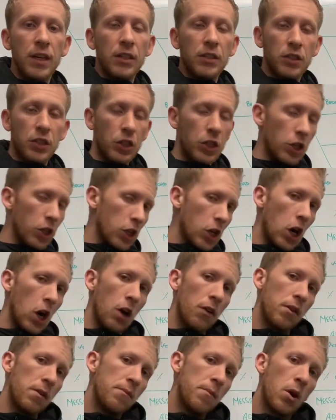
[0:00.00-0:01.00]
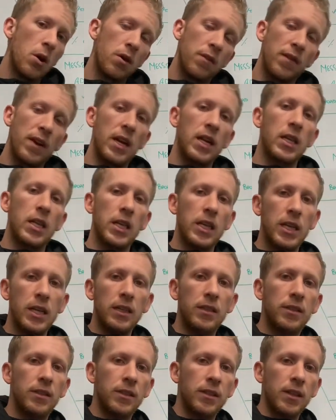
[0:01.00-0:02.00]
So you're calling motivated
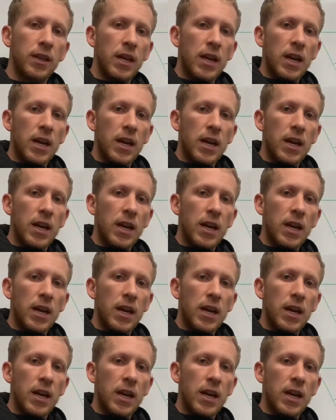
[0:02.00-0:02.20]
leads,